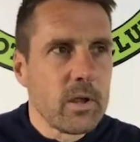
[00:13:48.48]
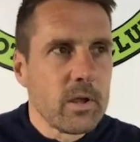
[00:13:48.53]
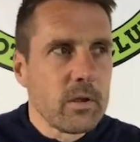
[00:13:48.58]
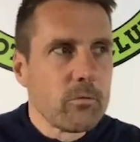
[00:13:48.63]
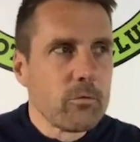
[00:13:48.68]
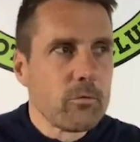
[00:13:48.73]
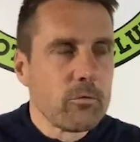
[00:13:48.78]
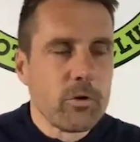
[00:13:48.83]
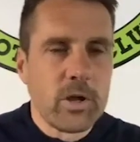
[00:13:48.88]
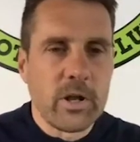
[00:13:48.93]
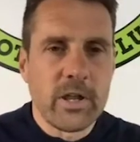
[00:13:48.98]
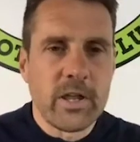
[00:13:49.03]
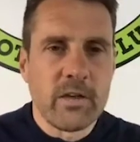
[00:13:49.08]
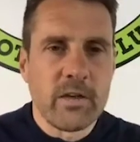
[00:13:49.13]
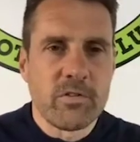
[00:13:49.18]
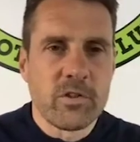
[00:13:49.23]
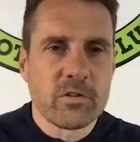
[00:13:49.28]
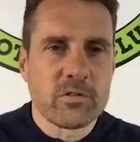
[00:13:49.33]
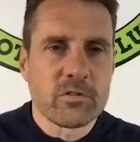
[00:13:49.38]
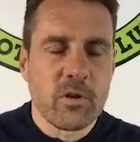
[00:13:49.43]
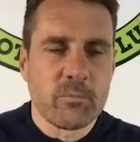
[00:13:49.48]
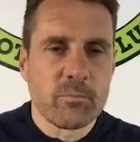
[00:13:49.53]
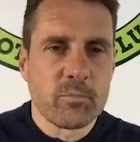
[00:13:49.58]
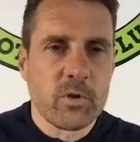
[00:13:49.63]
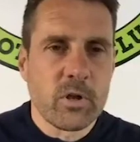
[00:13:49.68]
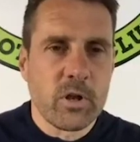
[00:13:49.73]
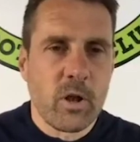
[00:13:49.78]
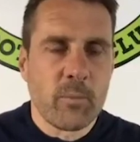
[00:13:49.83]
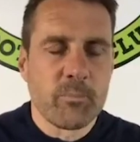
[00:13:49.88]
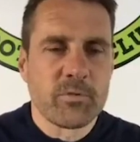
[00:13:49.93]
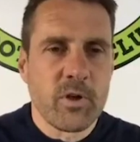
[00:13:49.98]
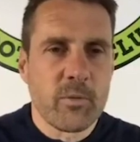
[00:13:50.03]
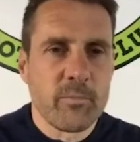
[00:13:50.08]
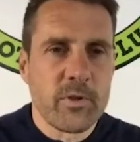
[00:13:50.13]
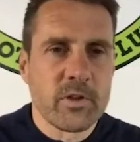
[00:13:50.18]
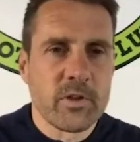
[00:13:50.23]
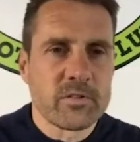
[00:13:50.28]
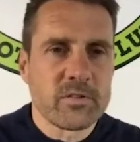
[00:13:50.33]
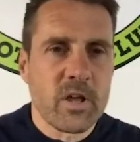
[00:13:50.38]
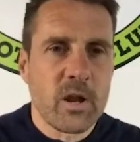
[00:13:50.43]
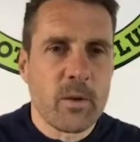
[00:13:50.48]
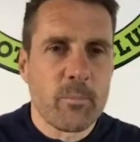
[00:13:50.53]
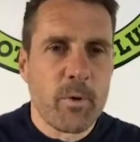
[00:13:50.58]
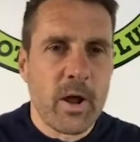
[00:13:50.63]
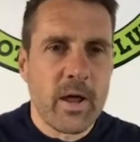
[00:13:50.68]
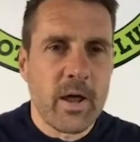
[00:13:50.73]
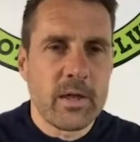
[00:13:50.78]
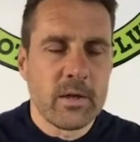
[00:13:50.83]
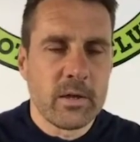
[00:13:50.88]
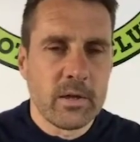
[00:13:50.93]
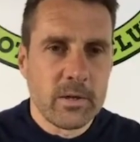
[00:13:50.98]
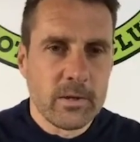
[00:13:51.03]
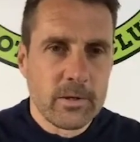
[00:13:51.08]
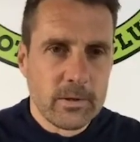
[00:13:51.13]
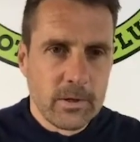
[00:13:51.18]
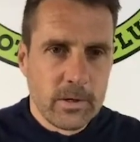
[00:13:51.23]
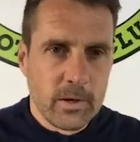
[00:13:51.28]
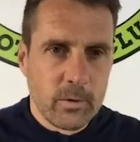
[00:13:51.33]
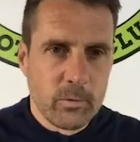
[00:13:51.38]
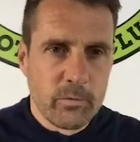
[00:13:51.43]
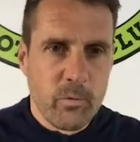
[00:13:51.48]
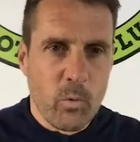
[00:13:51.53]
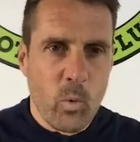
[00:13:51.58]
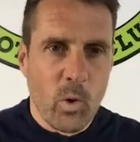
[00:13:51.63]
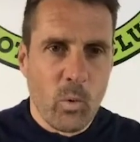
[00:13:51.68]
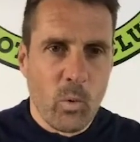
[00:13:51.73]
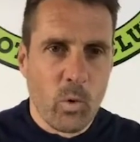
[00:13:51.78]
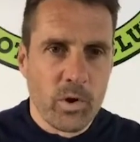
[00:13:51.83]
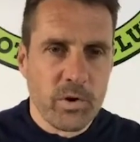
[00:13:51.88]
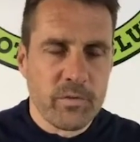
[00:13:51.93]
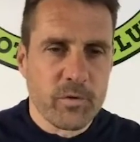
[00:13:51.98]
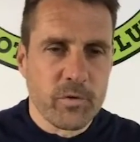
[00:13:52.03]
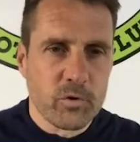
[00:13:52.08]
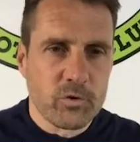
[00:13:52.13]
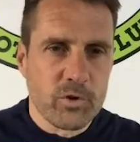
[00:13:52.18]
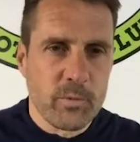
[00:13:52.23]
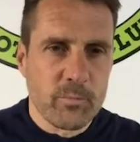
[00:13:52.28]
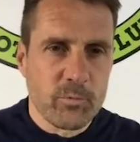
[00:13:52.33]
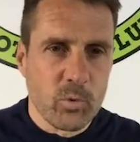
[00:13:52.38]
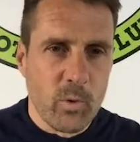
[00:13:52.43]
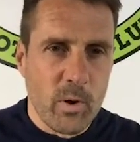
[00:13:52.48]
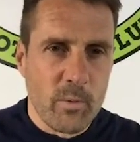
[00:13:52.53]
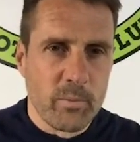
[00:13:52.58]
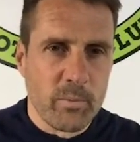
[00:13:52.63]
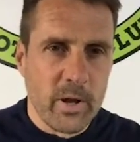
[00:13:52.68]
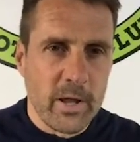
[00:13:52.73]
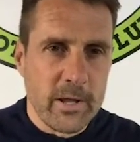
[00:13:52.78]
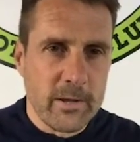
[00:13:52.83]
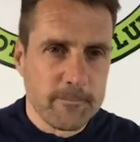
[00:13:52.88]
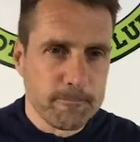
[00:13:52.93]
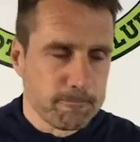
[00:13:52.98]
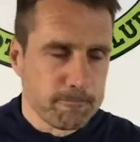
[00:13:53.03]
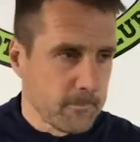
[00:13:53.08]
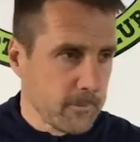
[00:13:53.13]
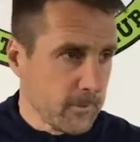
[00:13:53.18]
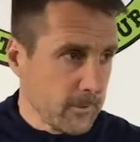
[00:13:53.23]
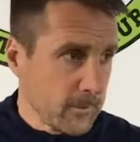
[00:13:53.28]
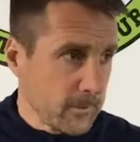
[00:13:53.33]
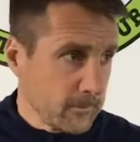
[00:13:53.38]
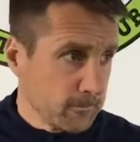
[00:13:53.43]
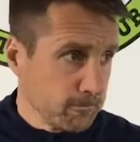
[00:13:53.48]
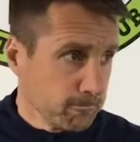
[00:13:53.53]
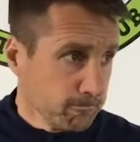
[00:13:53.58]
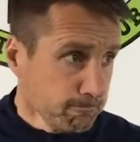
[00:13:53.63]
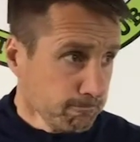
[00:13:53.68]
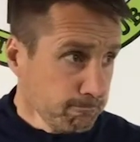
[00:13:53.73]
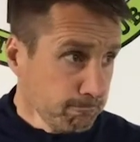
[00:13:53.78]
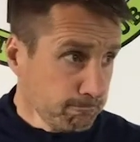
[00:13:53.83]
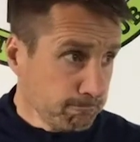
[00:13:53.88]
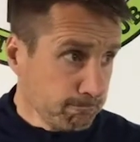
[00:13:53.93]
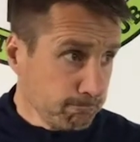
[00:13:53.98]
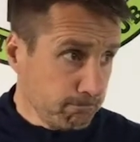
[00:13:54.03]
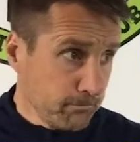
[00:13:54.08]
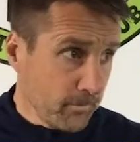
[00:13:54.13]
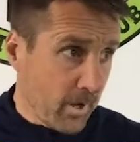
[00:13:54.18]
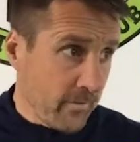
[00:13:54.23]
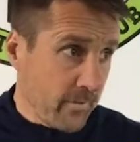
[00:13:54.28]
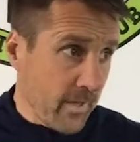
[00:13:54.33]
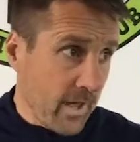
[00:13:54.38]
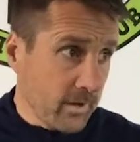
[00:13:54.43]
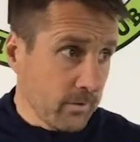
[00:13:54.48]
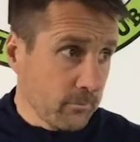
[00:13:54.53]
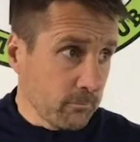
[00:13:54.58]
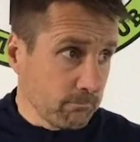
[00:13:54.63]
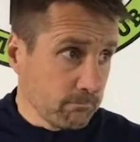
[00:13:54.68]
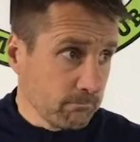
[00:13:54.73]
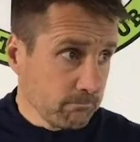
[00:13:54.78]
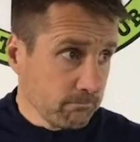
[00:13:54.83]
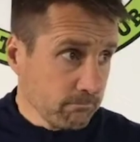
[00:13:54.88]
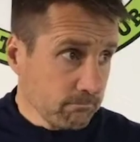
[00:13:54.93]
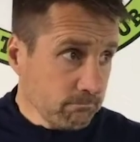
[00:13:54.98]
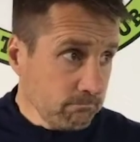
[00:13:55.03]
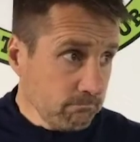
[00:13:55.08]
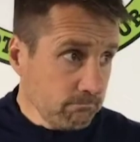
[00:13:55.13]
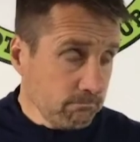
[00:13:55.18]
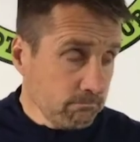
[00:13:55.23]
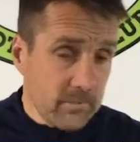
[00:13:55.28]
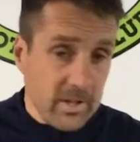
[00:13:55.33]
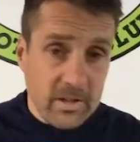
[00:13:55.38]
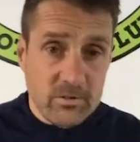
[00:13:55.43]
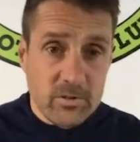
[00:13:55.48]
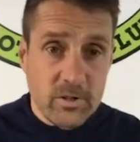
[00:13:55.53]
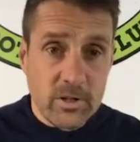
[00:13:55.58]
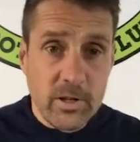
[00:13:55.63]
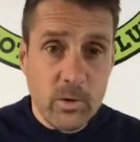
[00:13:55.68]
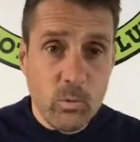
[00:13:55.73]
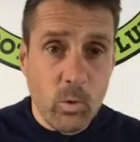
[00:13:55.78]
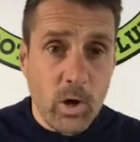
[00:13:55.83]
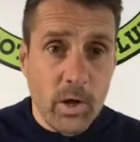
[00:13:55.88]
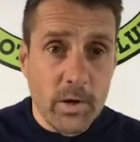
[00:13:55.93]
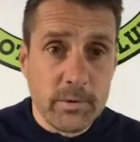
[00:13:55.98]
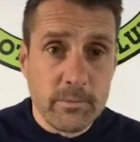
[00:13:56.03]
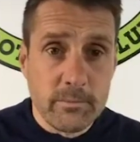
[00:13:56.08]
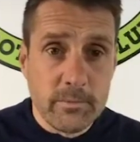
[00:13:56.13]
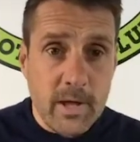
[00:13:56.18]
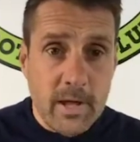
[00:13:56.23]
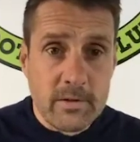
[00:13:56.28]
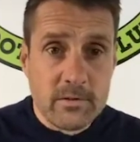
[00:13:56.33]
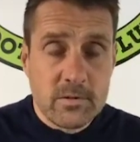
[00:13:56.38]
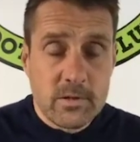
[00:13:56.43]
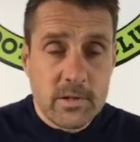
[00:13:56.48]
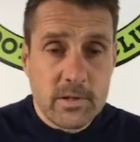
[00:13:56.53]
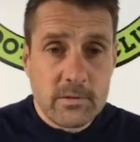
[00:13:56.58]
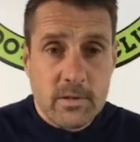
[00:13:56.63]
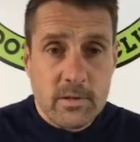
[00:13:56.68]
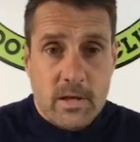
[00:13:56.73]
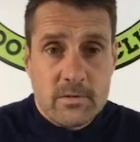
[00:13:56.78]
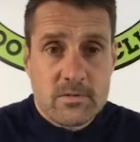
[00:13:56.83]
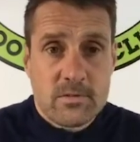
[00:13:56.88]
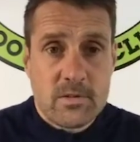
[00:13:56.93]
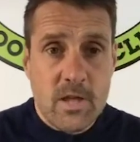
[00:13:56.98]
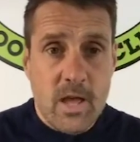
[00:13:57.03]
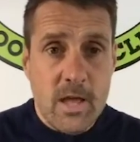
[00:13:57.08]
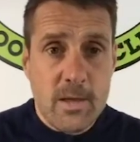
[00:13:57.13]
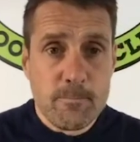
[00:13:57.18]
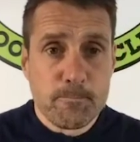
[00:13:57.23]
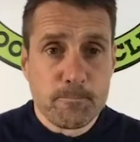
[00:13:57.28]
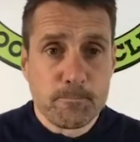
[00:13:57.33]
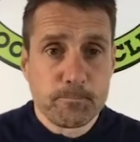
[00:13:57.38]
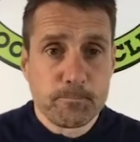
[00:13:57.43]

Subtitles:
really give this club something to celebrate with a wonderful trip to Wembley, and then get to League One. That's the aim.